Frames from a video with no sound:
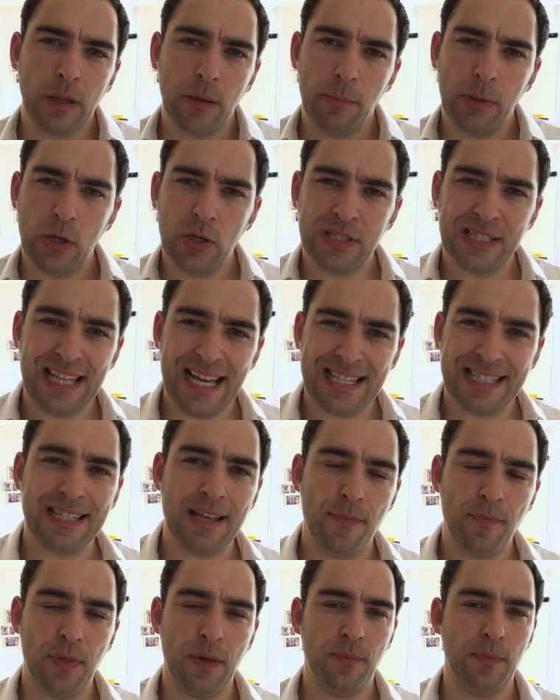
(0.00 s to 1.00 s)
because that's
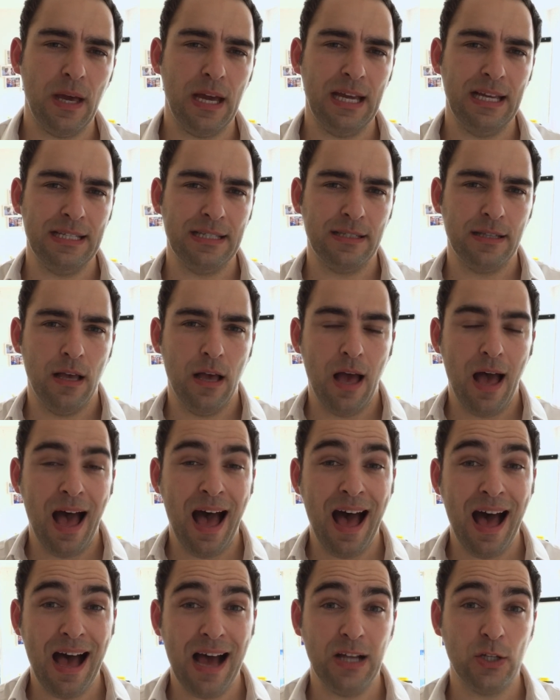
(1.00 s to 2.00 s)
something that is
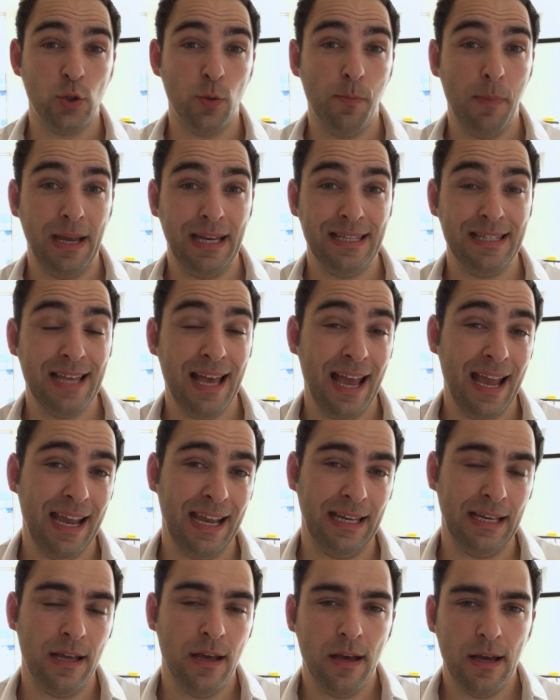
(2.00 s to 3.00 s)
hard to
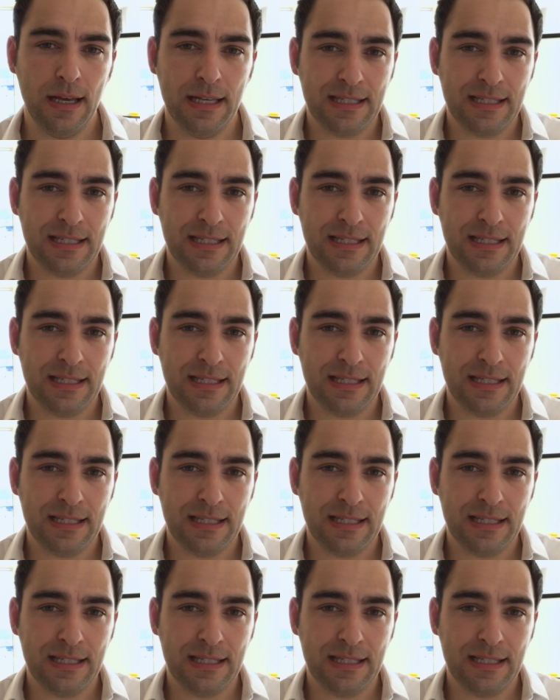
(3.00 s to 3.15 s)
maintain,